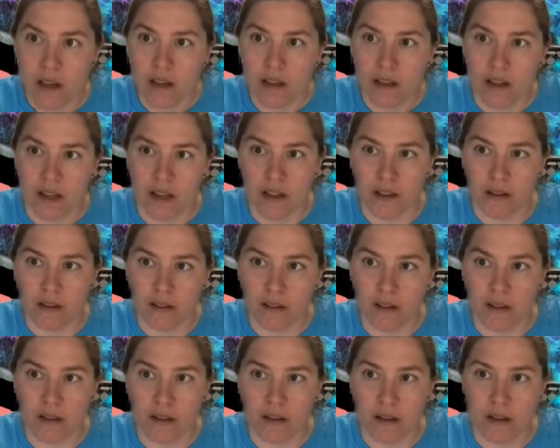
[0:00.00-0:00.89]
in
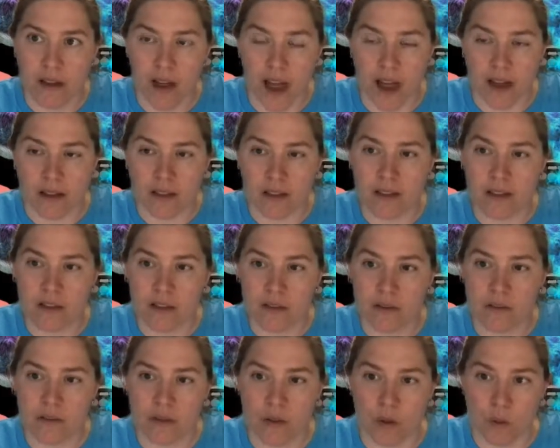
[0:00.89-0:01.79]
the last
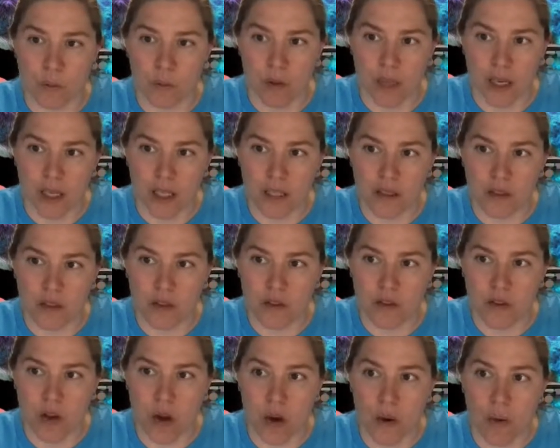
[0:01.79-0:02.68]
few minutes.
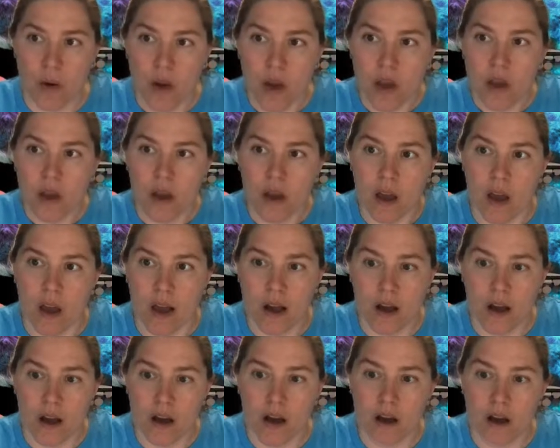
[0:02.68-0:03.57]
So
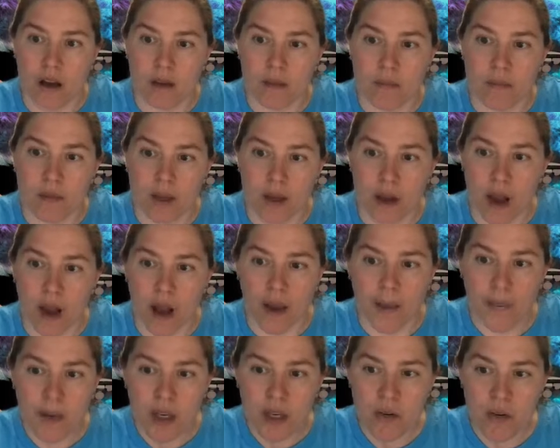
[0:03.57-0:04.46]
I'm
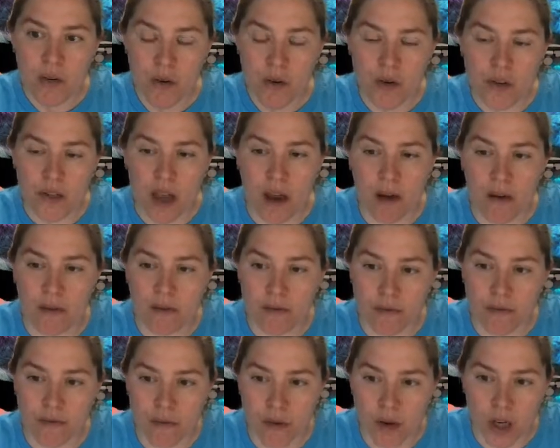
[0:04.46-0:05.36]
going to hold out
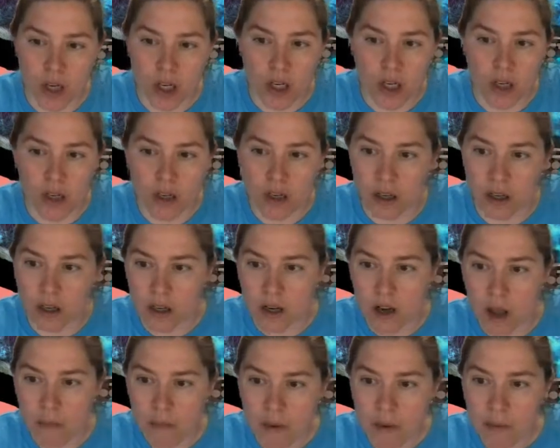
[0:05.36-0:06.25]
for a
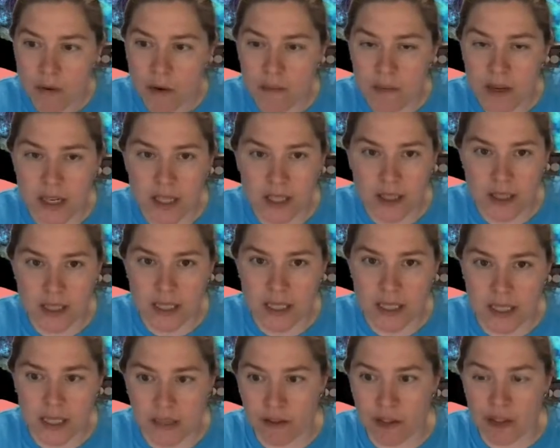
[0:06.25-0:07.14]
couple more minutes to
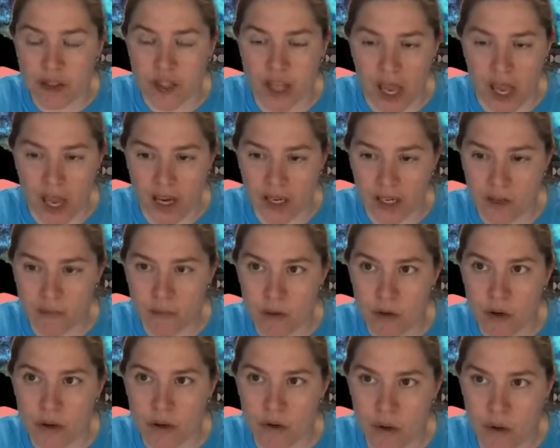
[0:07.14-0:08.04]
see if there's any
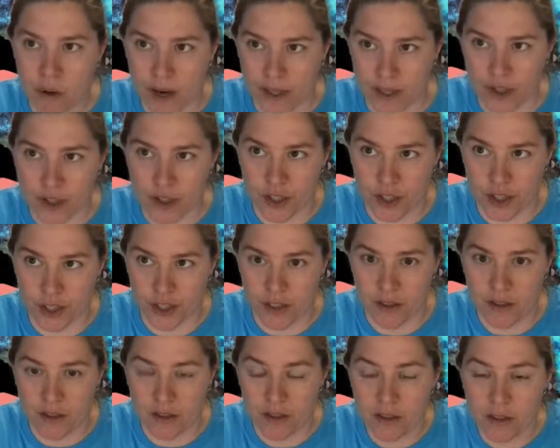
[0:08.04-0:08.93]
more
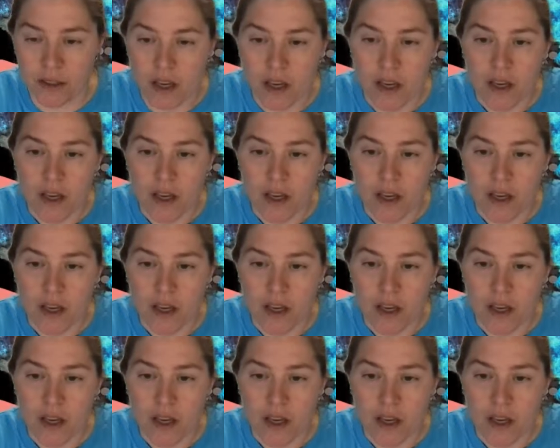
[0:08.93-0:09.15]
questions.